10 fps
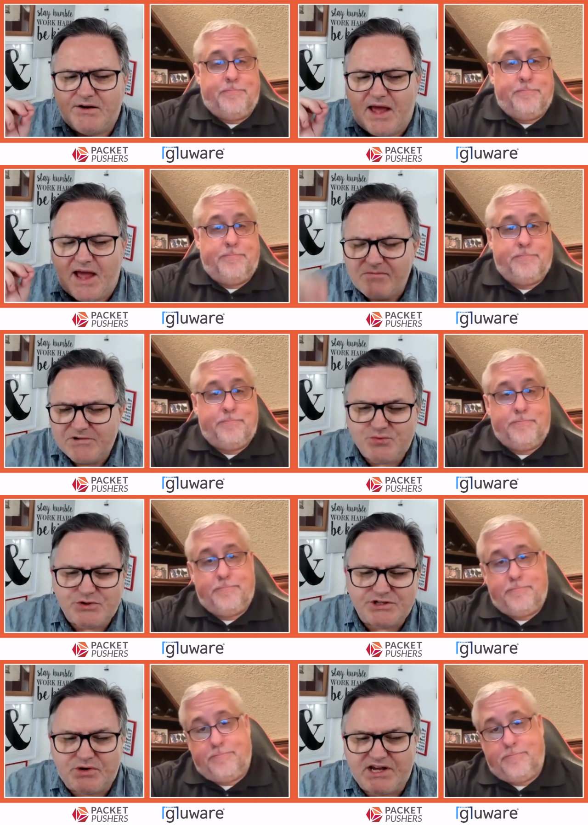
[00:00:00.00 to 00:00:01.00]
Speaker 1: How much
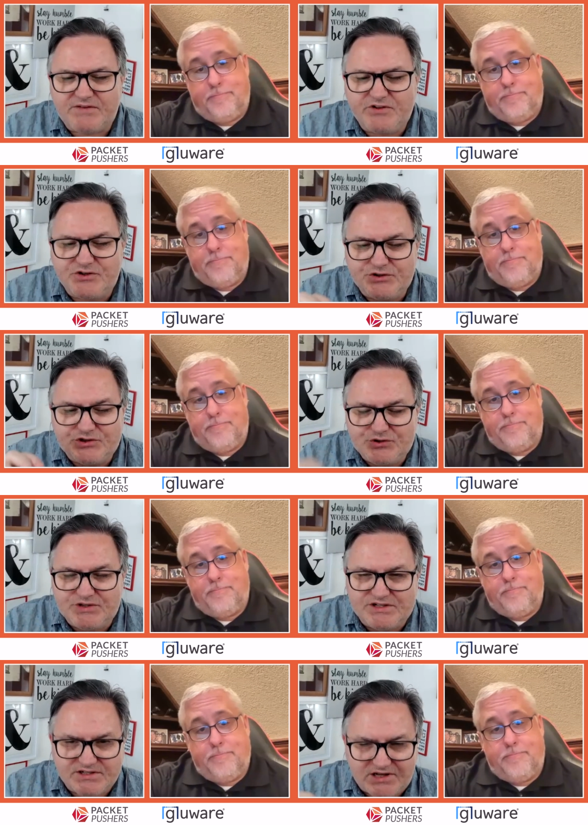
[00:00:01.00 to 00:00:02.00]
work do I have to do to
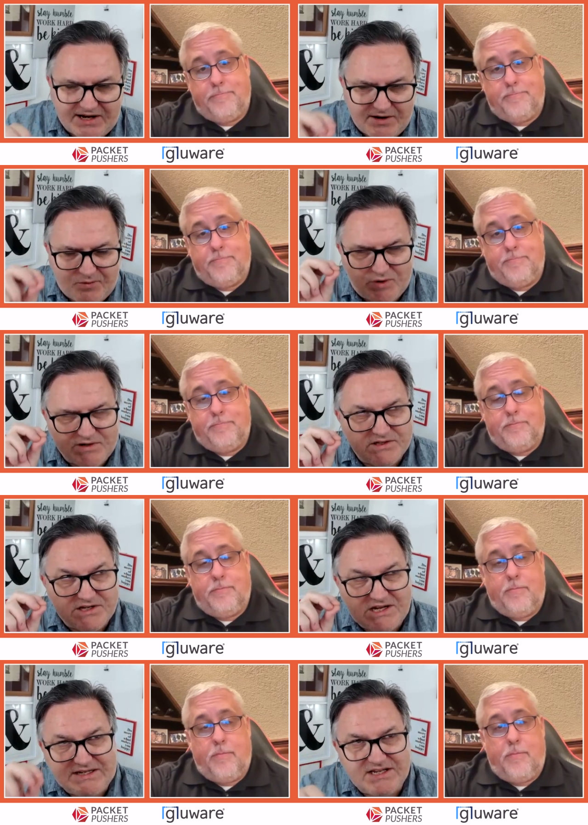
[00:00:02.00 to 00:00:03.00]
do this? Like, one of the
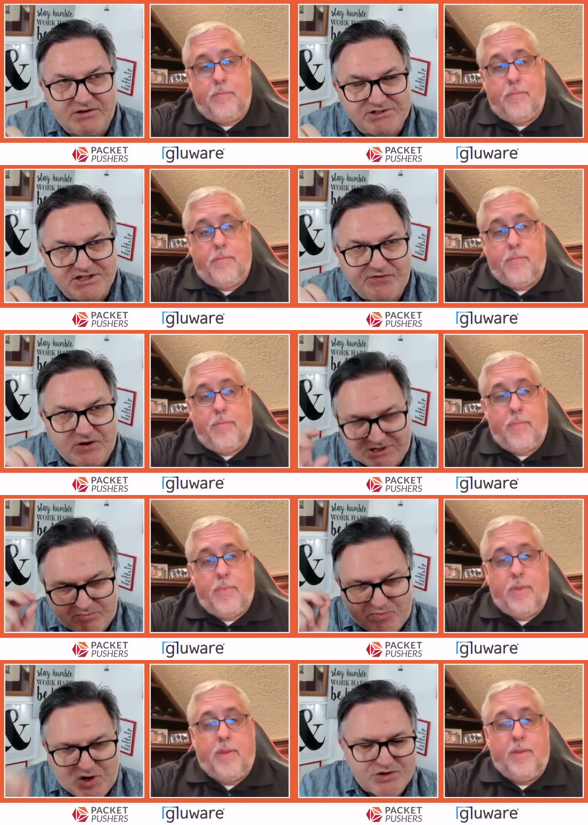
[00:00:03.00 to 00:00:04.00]
keys here is that if I'm
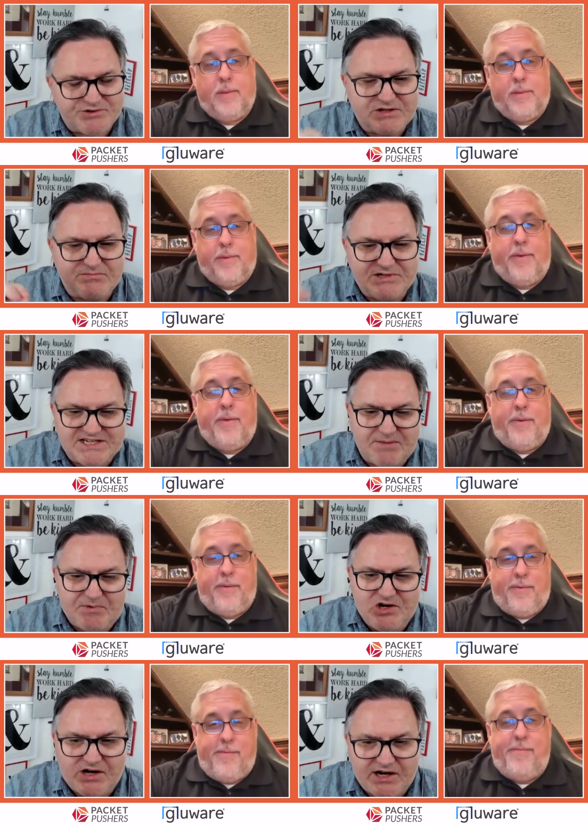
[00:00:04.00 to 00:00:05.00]
going to poll somebody's
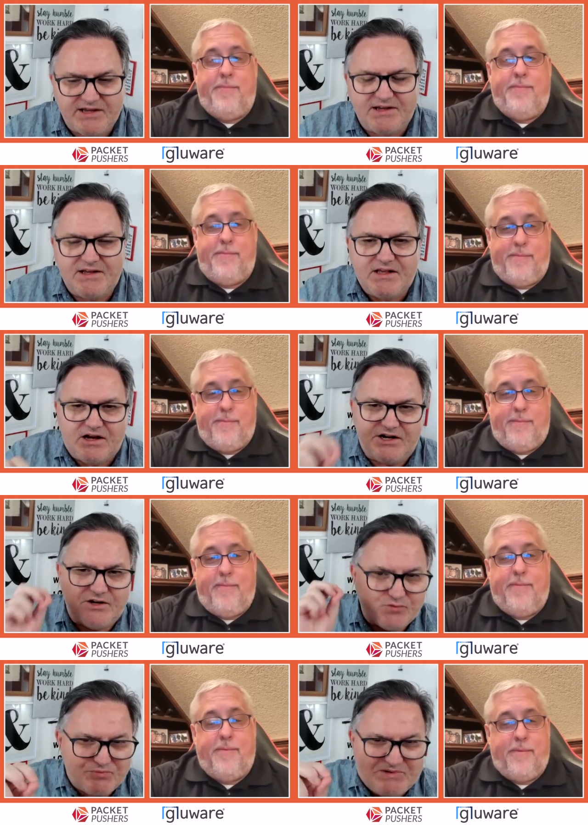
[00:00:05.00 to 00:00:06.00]
API, I
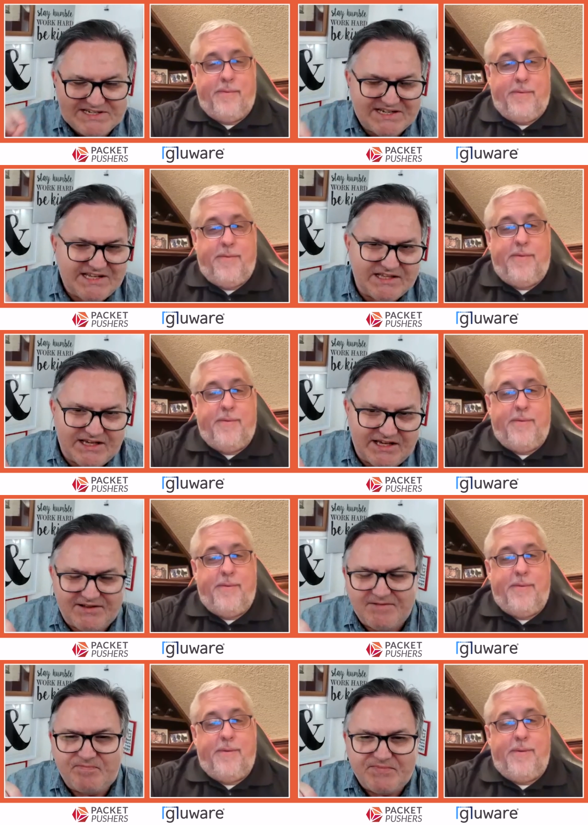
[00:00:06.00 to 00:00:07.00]
don't want to be sitting
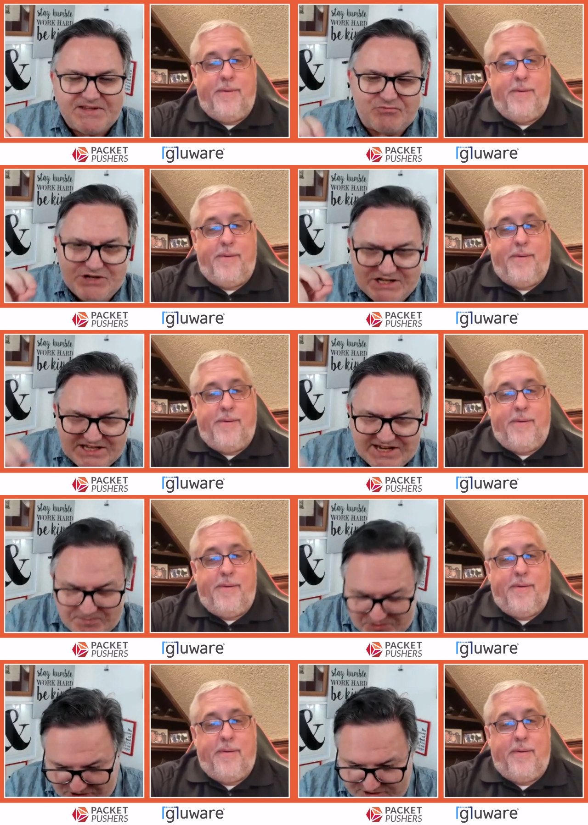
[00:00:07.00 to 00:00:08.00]
there reading the
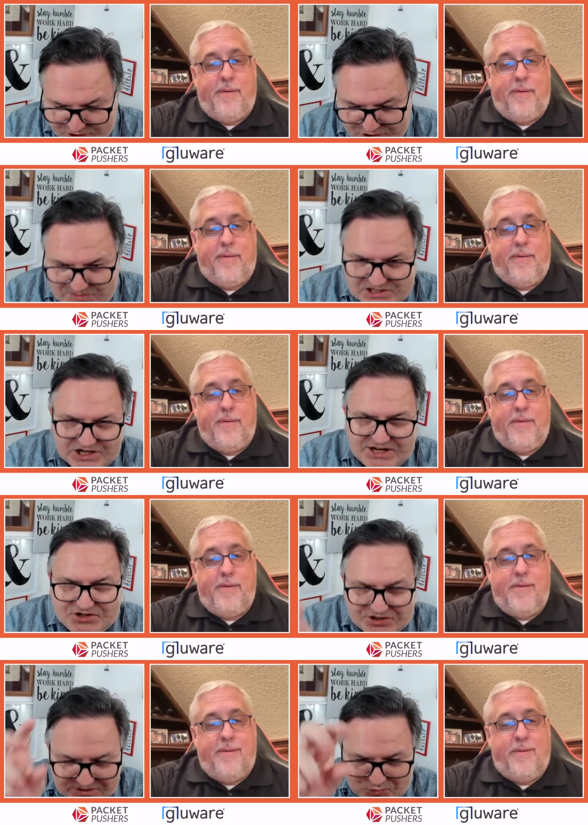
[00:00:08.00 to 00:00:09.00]
API
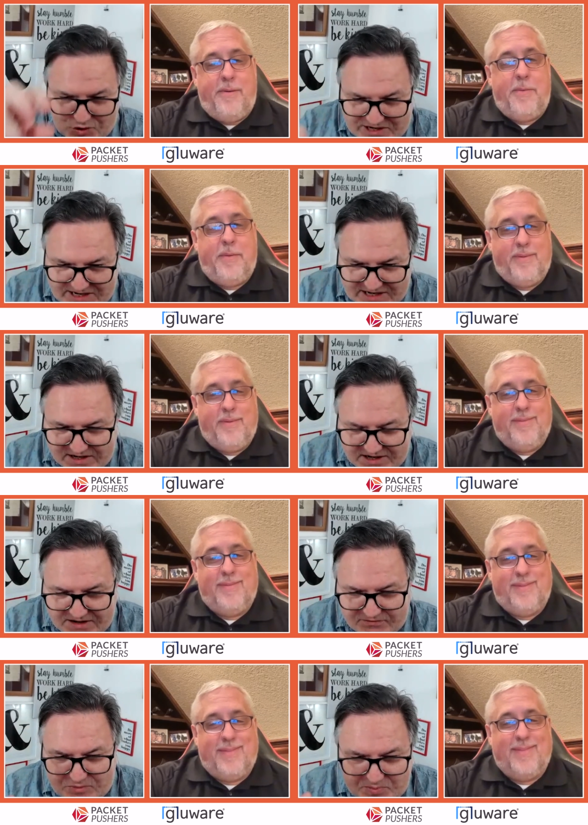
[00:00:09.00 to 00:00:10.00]
documentation and working out
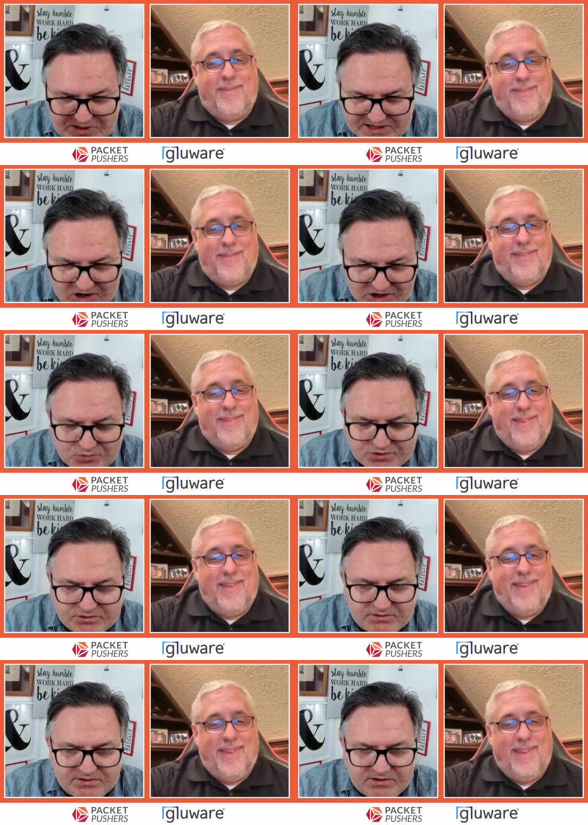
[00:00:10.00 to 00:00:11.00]
every bit. I
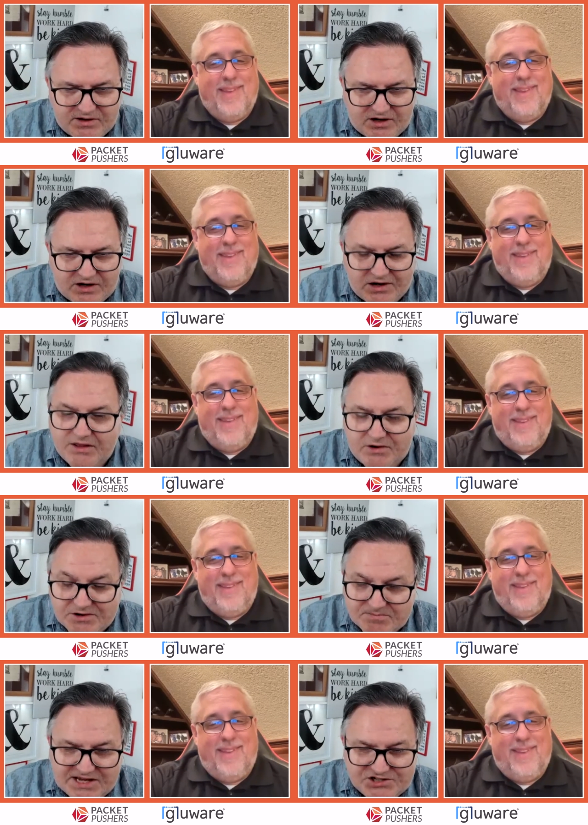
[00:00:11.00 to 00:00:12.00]
want, I,
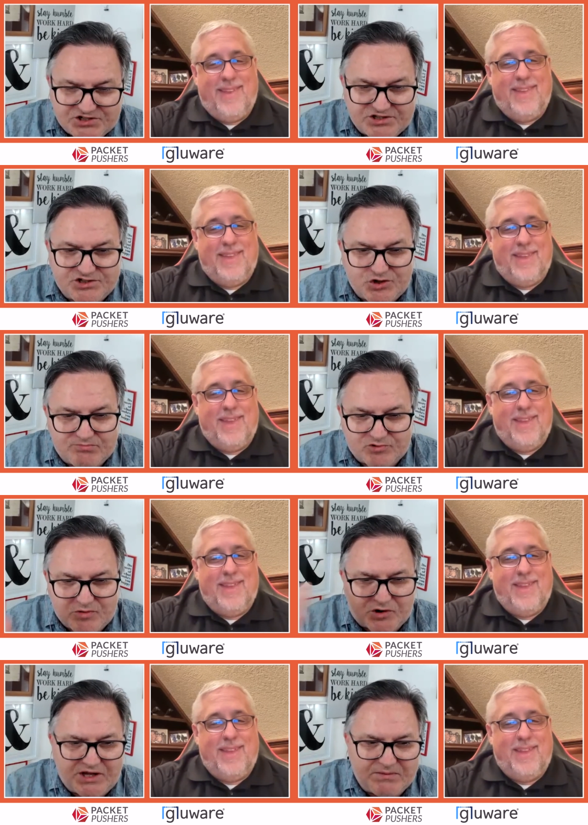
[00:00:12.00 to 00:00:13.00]
I imagine the term robotic